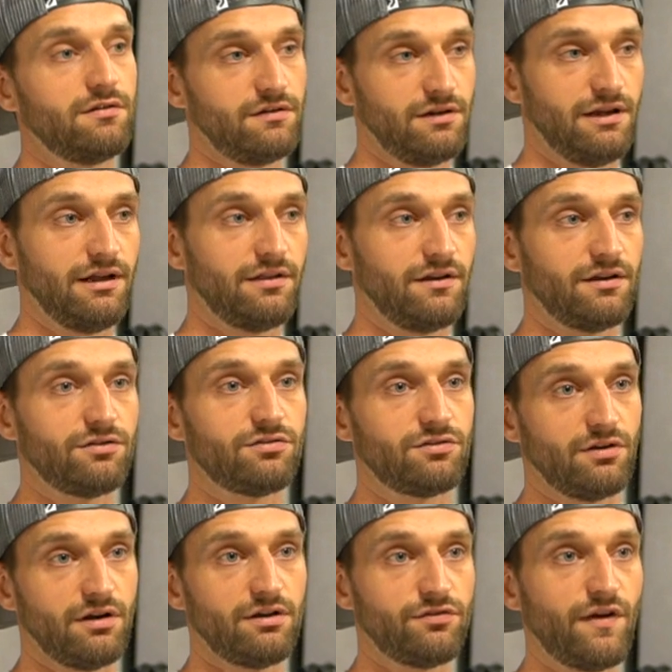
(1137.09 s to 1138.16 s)
to get things
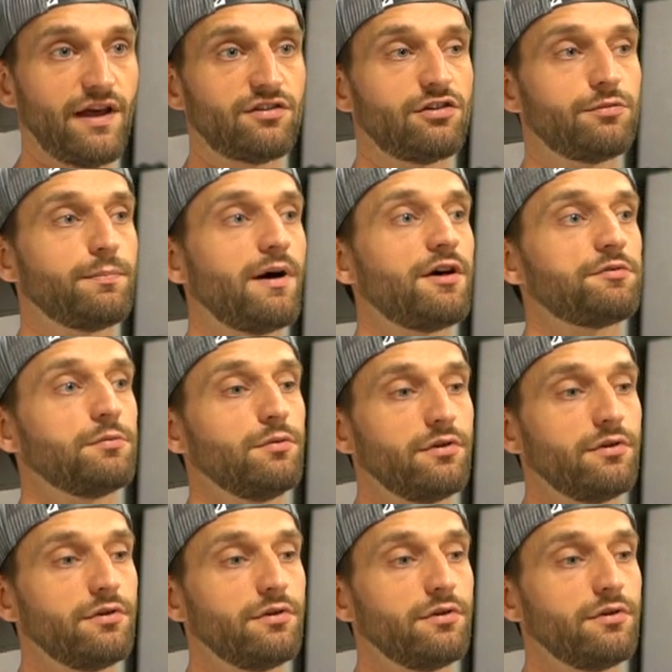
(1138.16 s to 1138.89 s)
done as fast as possible.